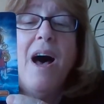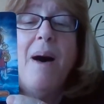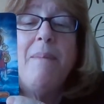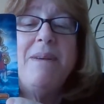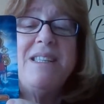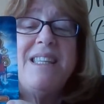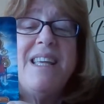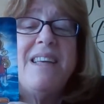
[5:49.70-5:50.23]

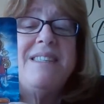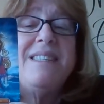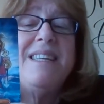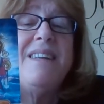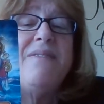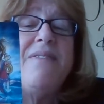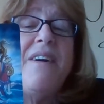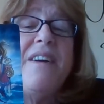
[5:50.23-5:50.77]
He's
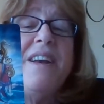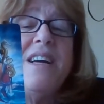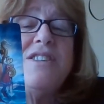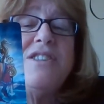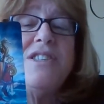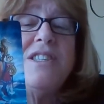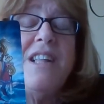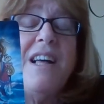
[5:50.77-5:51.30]
sitting very
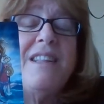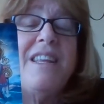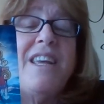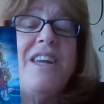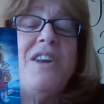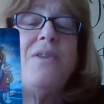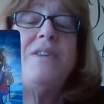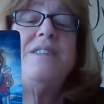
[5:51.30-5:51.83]
nonchalantly.
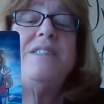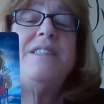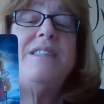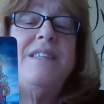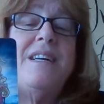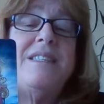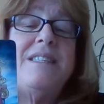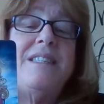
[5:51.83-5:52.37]
You notice
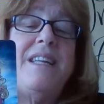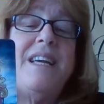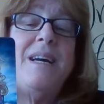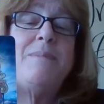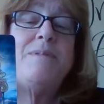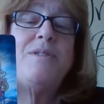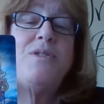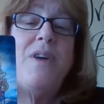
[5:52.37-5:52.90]
he's not sitting
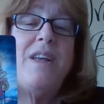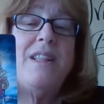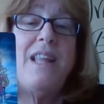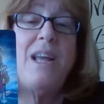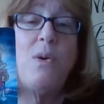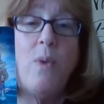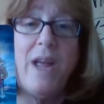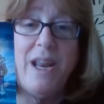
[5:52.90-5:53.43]
up straight,
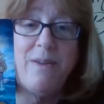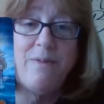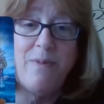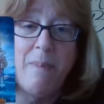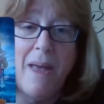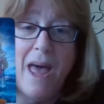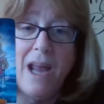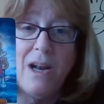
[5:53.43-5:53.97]
like waiting for
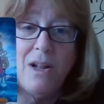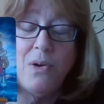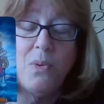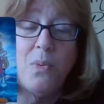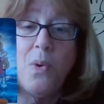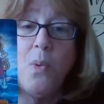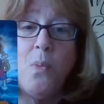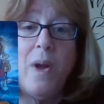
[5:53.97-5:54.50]
battle
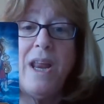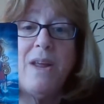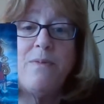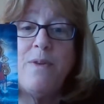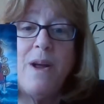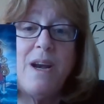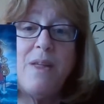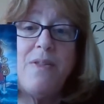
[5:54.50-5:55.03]
or waiting
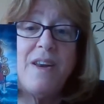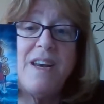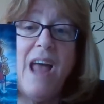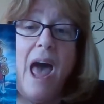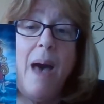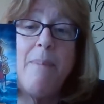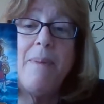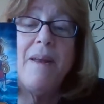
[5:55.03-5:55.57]
for anything to
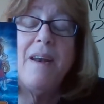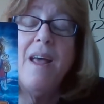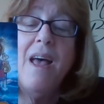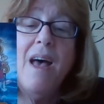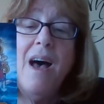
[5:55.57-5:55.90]
happen.